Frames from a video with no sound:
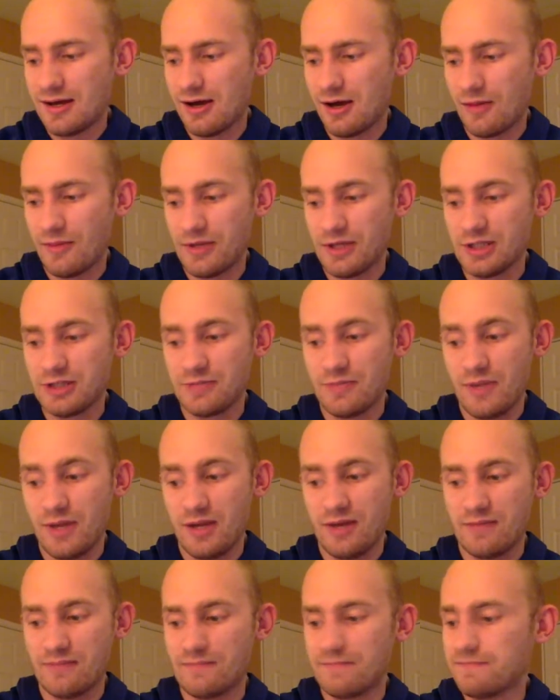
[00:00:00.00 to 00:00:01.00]
He's
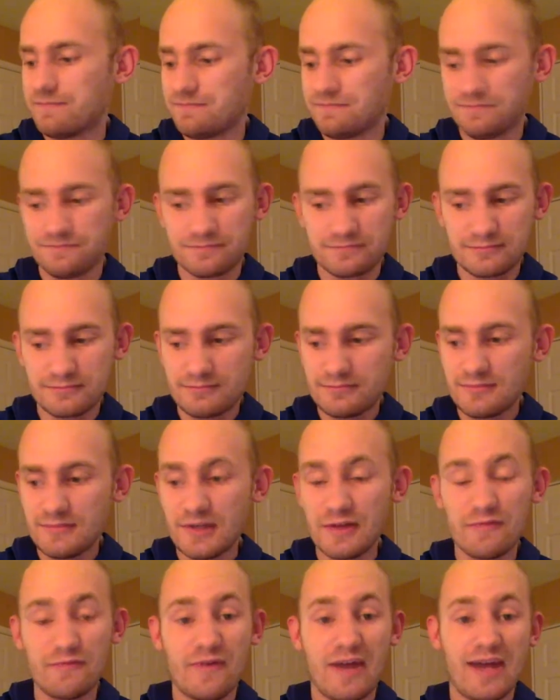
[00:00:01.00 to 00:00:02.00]
been
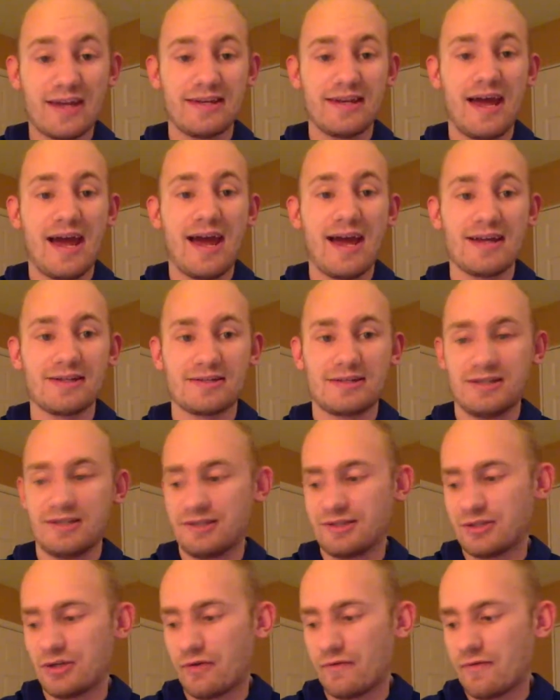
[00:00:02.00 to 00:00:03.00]

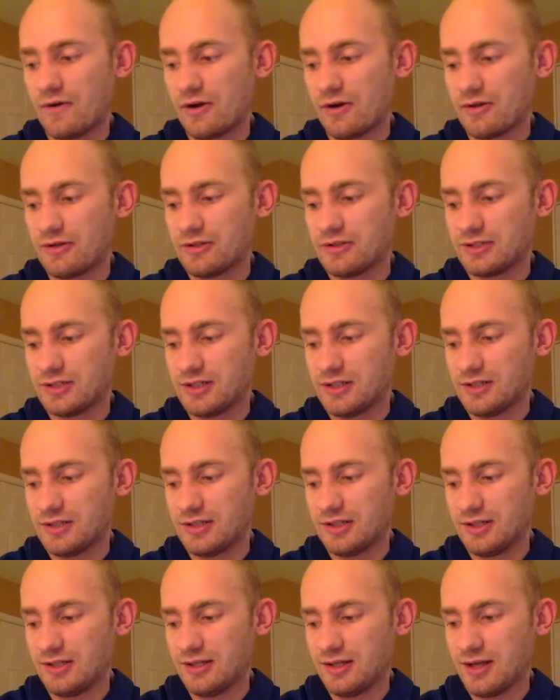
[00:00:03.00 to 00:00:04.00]
fantastic so far this
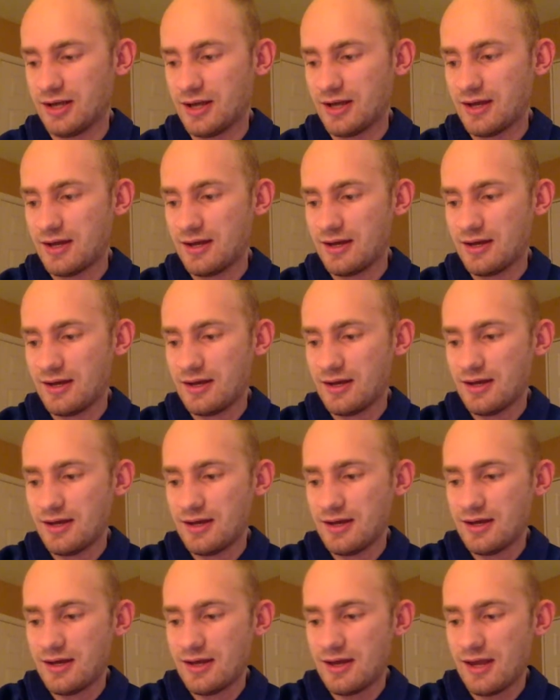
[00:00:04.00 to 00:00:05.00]
season.
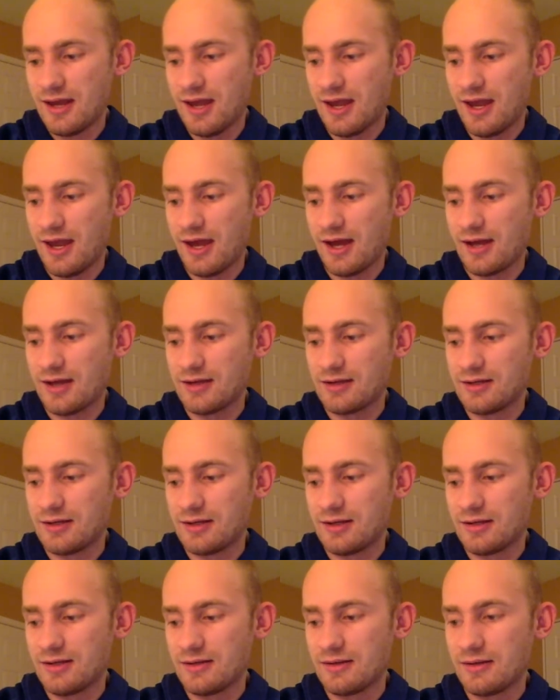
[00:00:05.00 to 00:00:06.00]
And
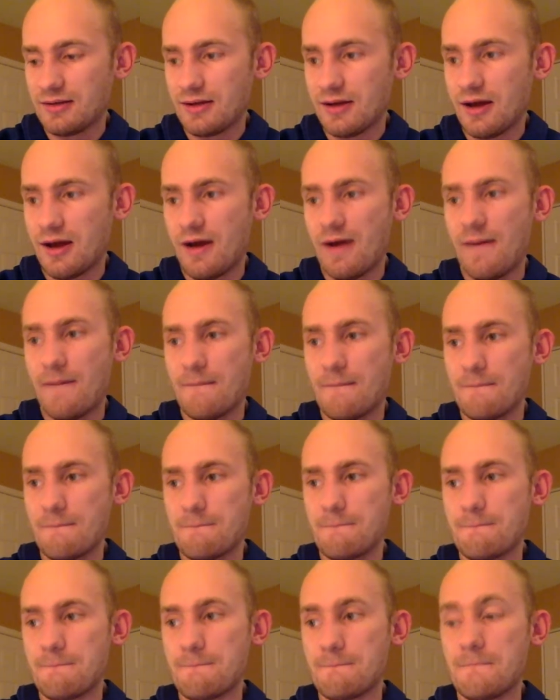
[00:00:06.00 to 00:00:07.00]

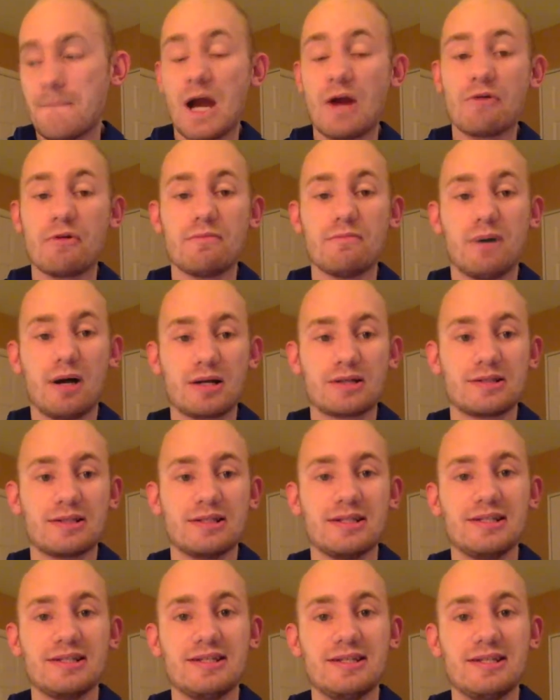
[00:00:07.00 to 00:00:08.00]
Byron
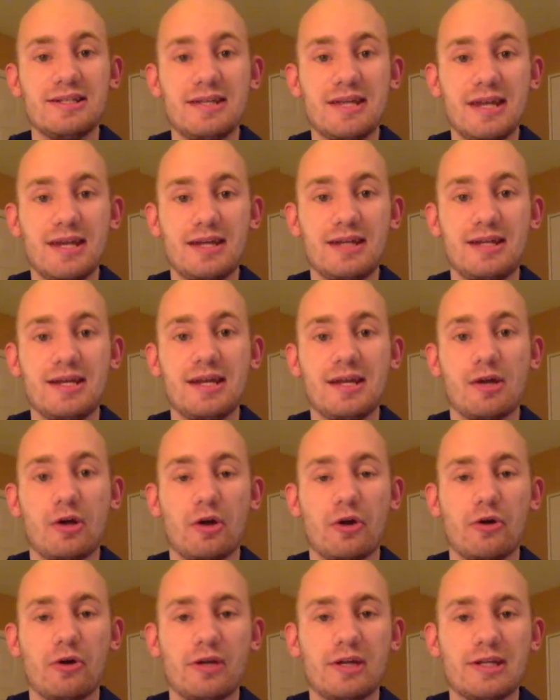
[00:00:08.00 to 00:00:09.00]
Buxton did get
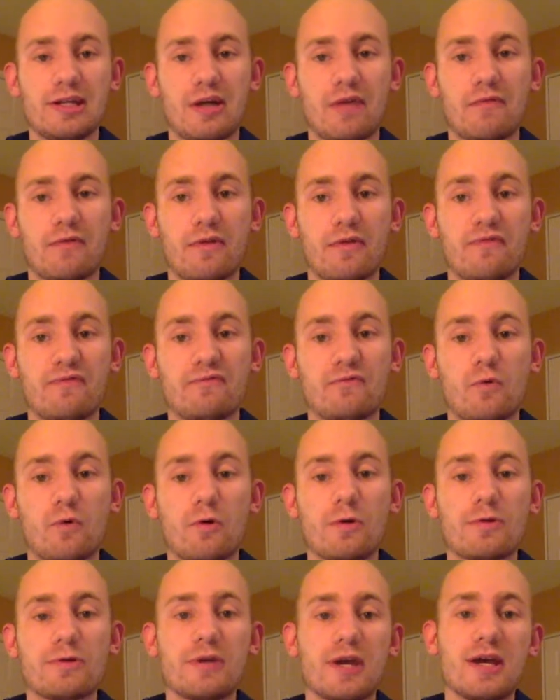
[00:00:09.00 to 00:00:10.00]
hurt. He's out for the
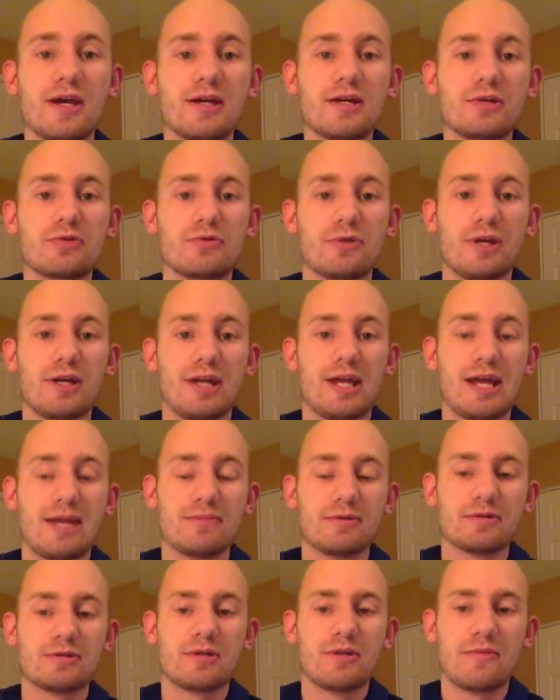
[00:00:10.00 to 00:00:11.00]
fourth straight game,
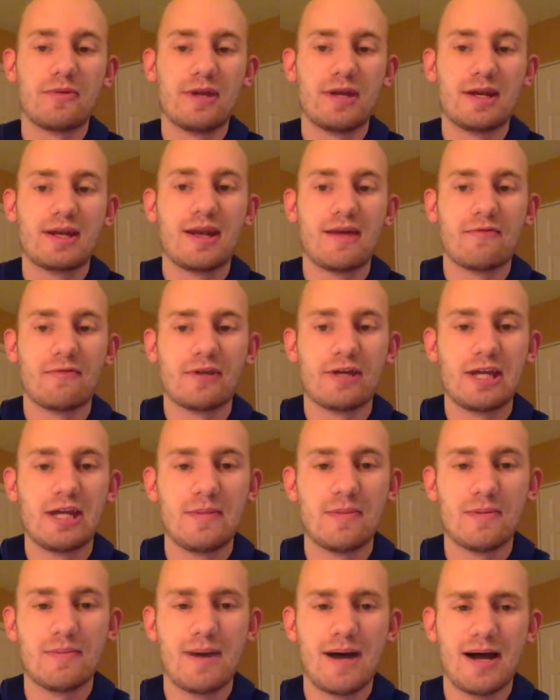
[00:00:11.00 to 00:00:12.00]
so something to definitely keep
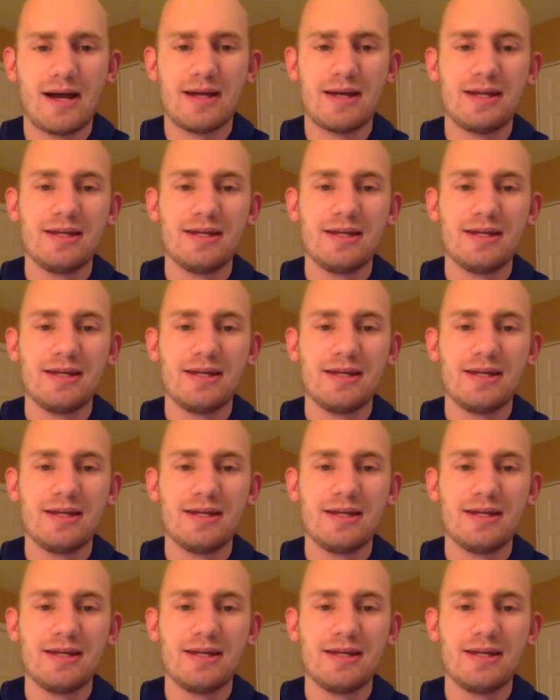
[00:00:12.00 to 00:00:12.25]
in mind.